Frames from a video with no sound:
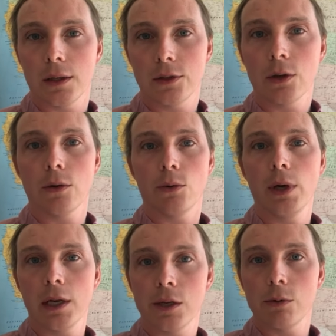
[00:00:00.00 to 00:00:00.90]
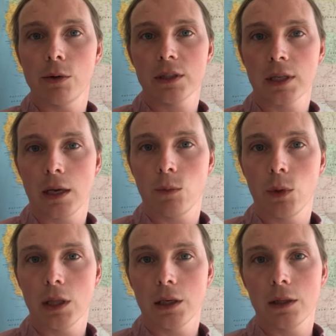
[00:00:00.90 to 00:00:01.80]
So really curious, and
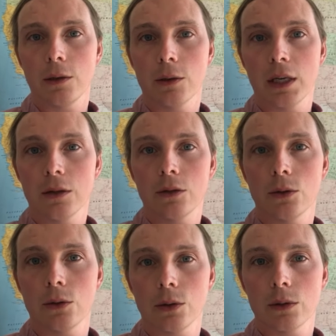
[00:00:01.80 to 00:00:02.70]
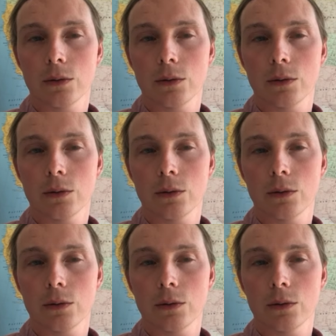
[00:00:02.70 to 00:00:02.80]
we'll look into